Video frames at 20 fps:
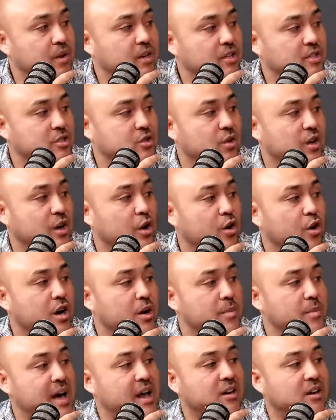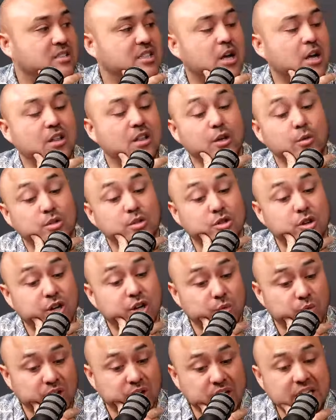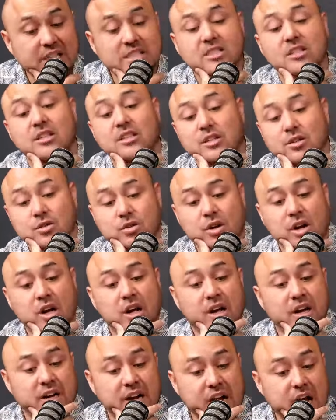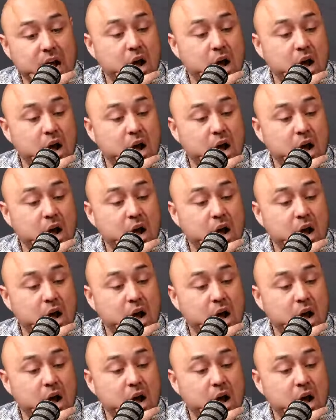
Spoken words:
So it only matters now, and it was only released to the new line now.